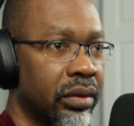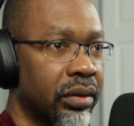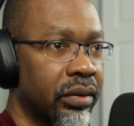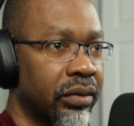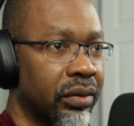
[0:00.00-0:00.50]

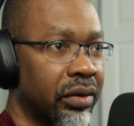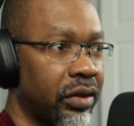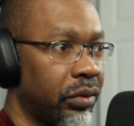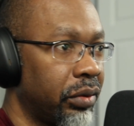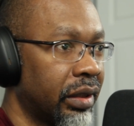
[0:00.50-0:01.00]
so that
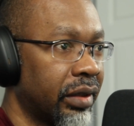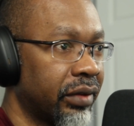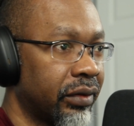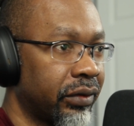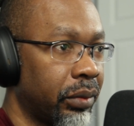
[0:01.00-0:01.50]
you guys can
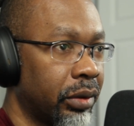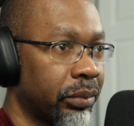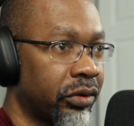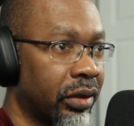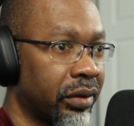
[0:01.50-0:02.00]
see what I'm
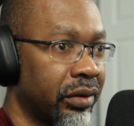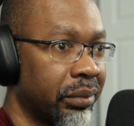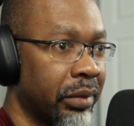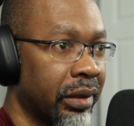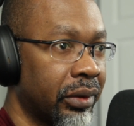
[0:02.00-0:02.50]
talking
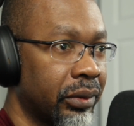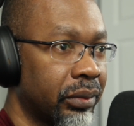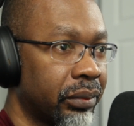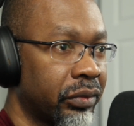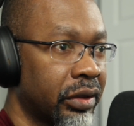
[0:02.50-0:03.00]
about.
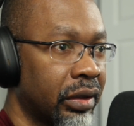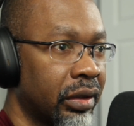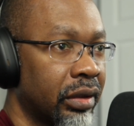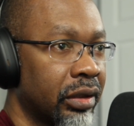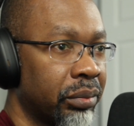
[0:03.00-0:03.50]

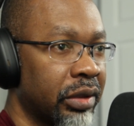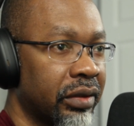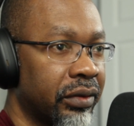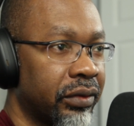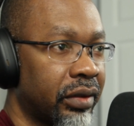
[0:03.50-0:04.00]

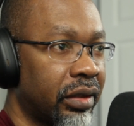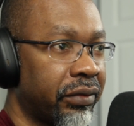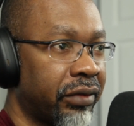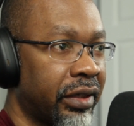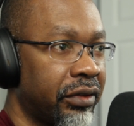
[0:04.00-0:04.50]
Because if
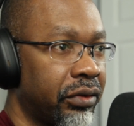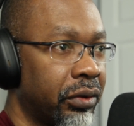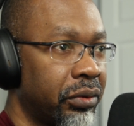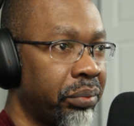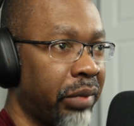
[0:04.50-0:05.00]
I
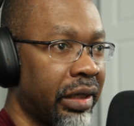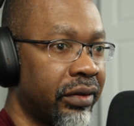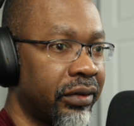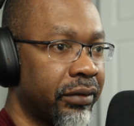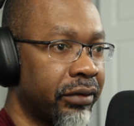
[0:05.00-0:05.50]
don't manage
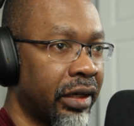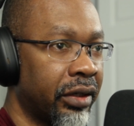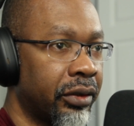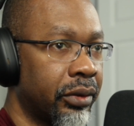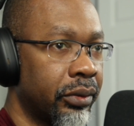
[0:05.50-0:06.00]
the
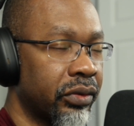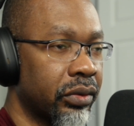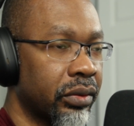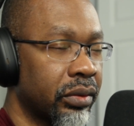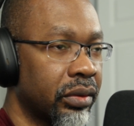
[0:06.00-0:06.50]
files,
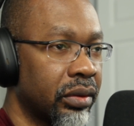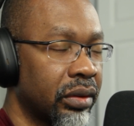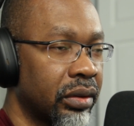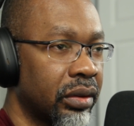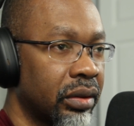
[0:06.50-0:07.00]

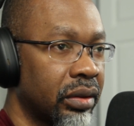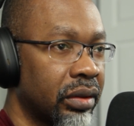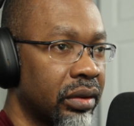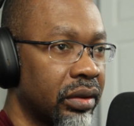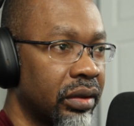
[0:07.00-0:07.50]

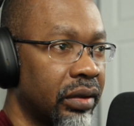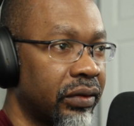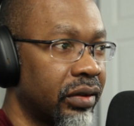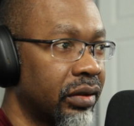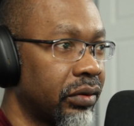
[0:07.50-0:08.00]
it's
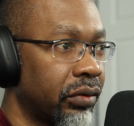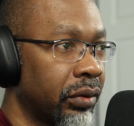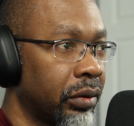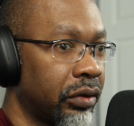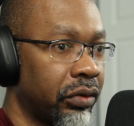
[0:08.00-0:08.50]
going to turn
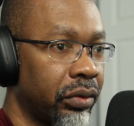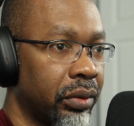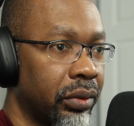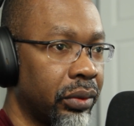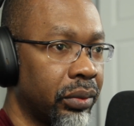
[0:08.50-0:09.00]

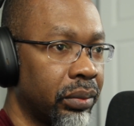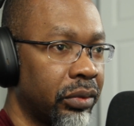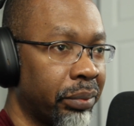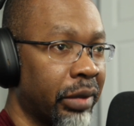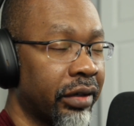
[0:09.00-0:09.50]
into, the
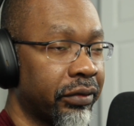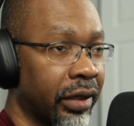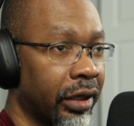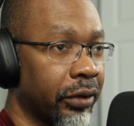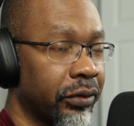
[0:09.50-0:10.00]
mock
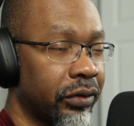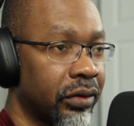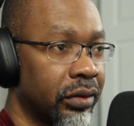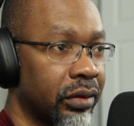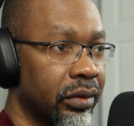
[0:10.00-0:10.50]
files is going
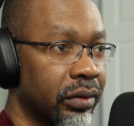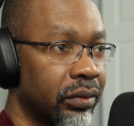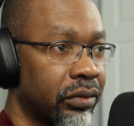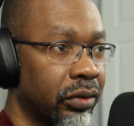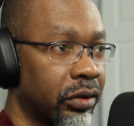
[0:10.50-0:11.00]
to
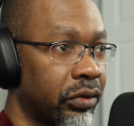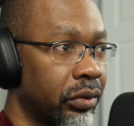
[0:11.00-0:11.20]
turn into a